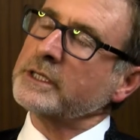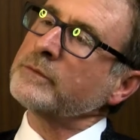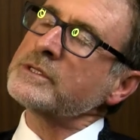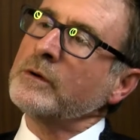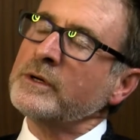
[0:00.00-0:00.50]
it
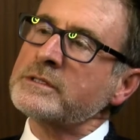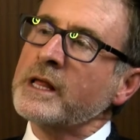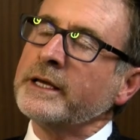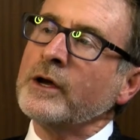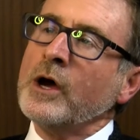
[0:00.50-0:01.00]
was almost
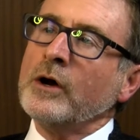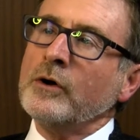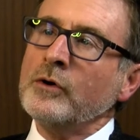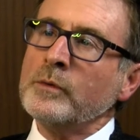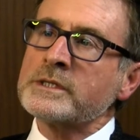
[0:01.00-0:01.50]
like
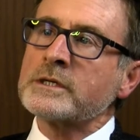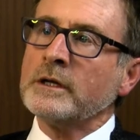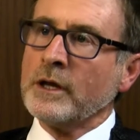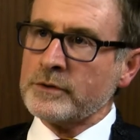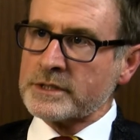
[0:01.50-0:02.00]
who was
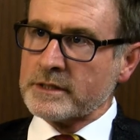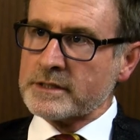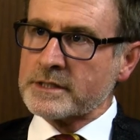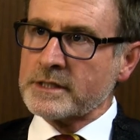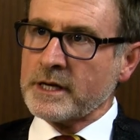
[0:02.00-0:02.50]

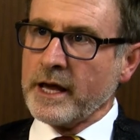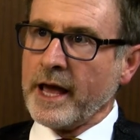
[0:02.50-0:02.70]
closest